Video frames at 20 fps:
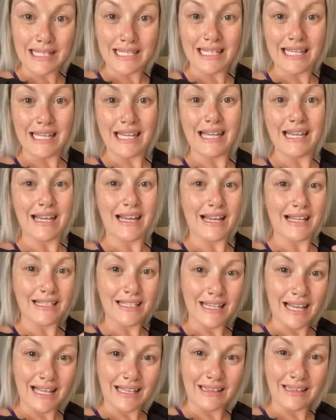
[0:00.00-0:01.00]
see
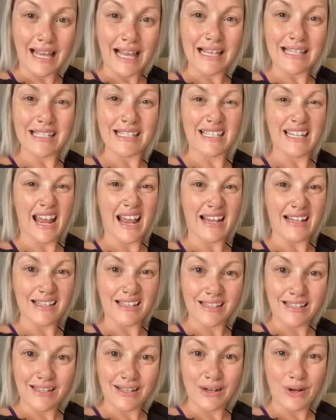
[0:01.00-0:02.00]
it's like less
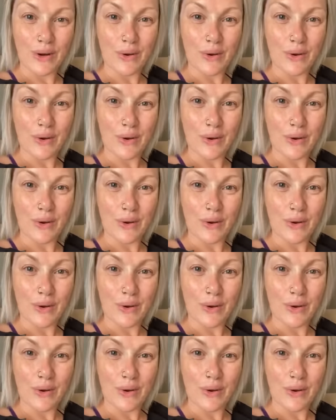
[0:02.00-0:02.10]
dense.